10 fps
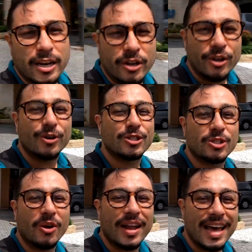the new
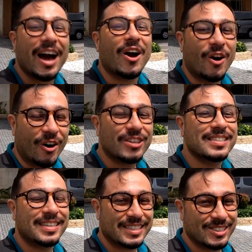Solea
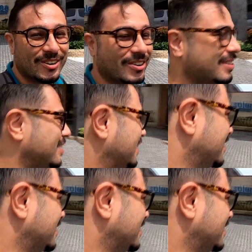Coast Resort.